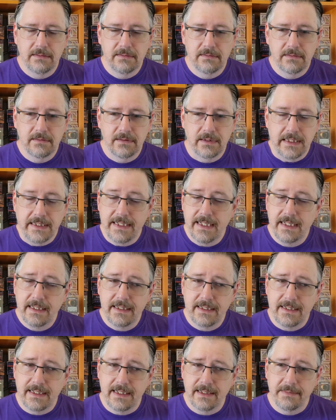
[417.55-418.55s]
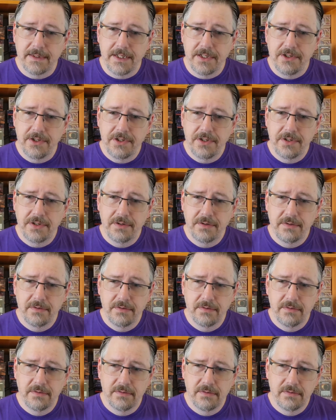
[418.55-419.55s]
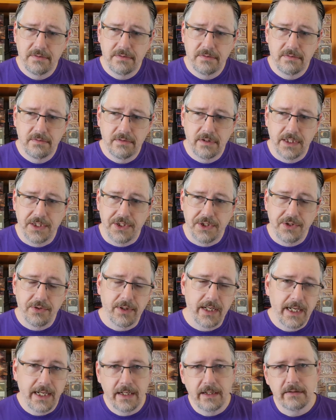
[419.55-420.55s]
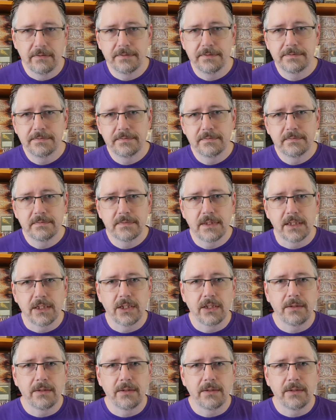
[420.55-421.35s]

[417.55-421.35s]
they take the damage and you don't have a good